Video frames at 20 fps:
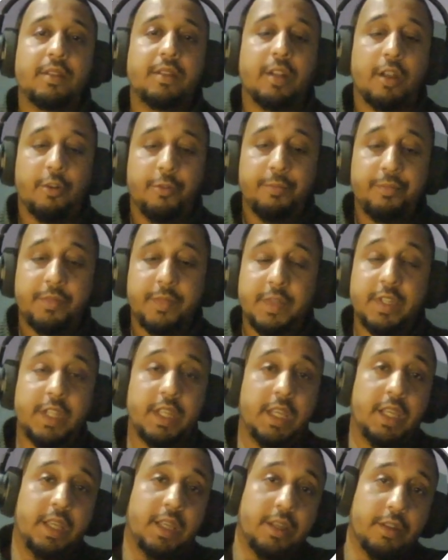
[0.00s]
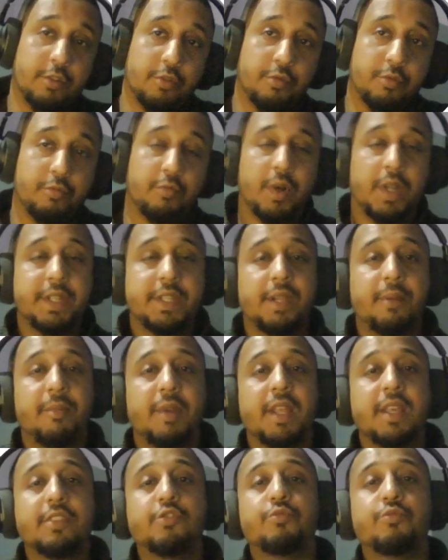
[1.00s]
Now, the one-time
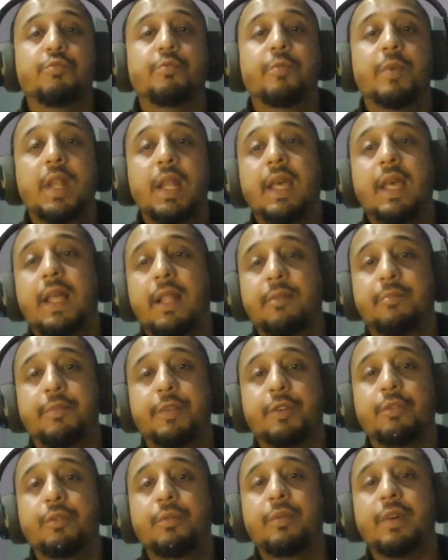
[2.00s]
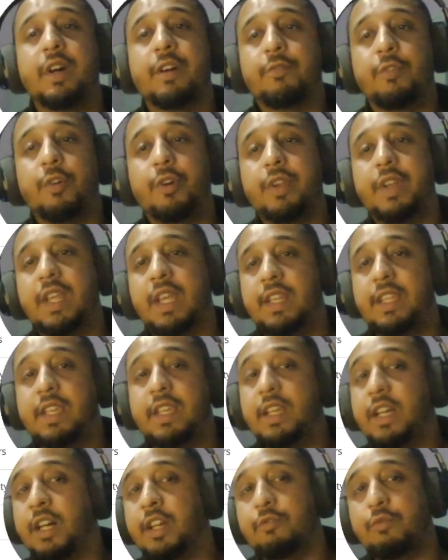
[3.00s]
links will help you avoid
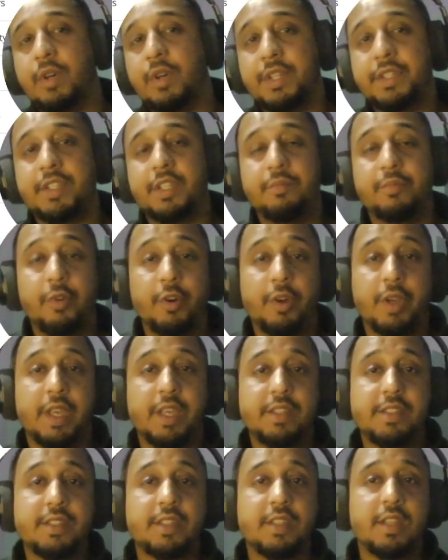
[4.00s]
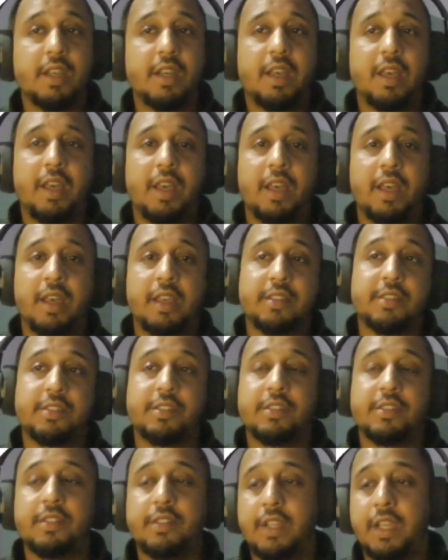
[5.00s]
any unwanted bookings
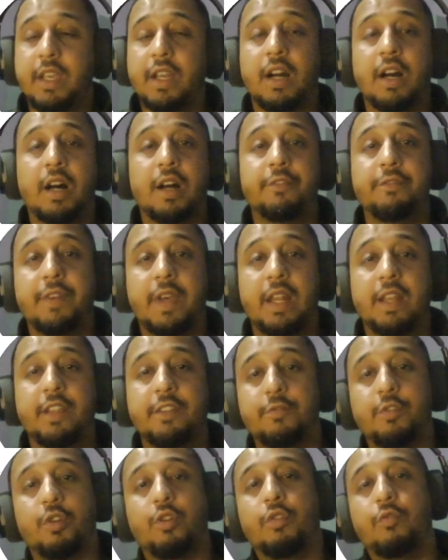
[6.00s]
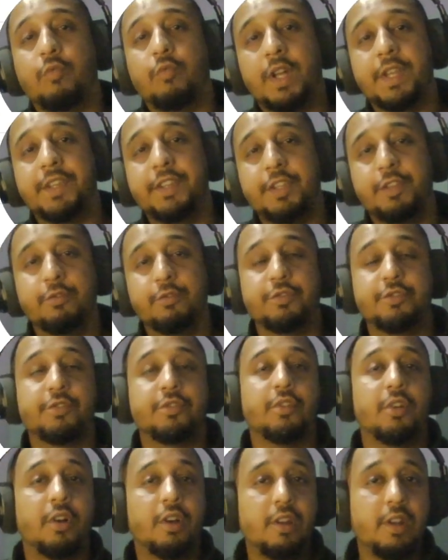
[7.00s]
as they are valid for one
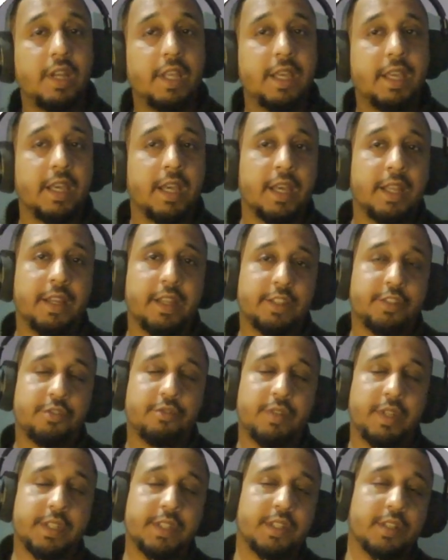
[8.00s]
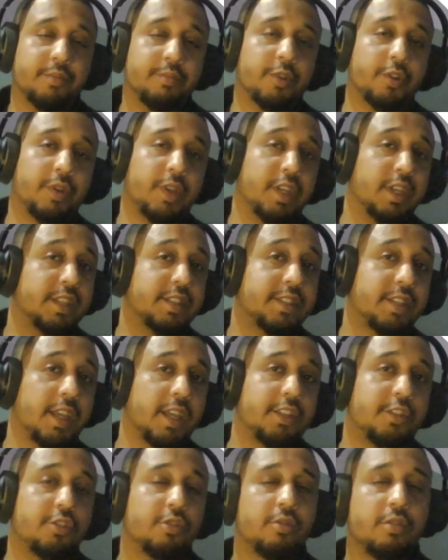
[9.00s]
use only, and as soon as the booking is
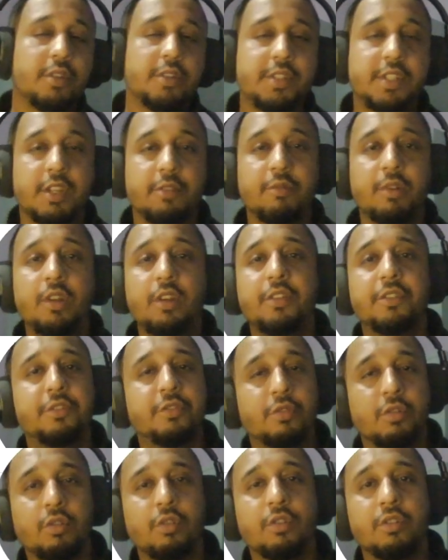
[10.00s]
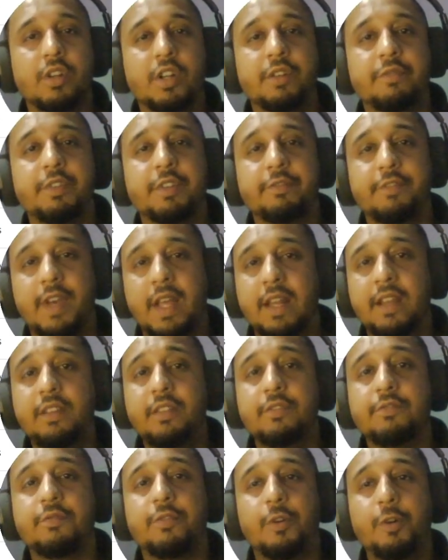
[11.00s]
scheduled, they will no longer be
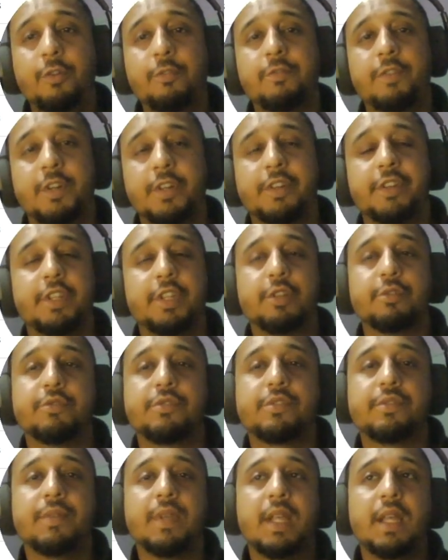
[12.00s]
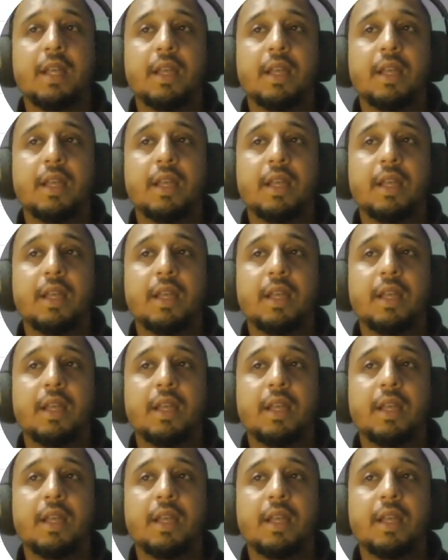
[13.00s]
valid for further use.